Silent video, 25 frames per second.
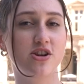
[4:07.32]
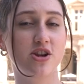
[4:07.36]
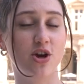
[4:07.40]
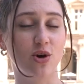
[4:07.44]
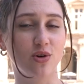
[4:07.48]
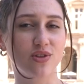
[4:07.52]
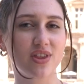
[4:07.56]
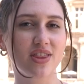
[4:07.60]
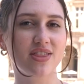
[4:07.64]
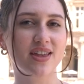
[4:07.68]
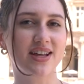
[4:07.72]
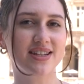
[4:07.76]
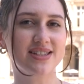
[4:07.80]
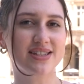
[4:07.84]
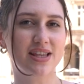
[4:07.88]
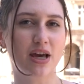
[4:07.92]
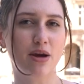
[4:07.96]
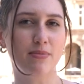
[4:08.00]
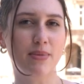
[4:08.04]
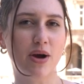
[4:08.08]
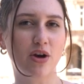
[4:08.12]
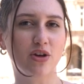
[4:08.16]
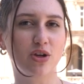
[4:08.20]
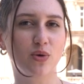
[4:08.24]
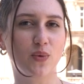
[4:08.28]
know that that's the
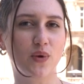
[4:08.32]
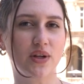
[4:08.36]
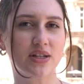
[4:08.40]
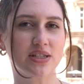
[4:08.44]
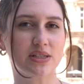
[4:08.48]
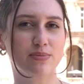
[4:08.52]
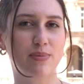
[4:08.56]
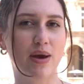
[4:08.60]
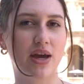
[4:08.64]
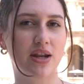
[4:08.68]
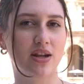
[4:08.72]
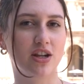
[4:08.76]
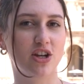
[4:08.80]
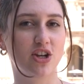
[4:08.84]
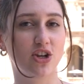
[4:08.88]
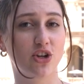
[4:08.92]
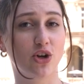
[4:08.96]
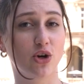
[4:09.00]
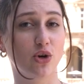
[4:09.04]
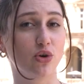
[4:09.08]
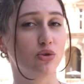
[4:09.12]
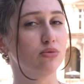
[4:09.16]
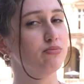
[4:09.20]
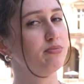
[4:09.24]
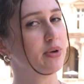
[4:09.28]
amount you want to spend, and
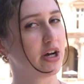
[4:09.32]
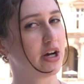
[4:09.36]
don't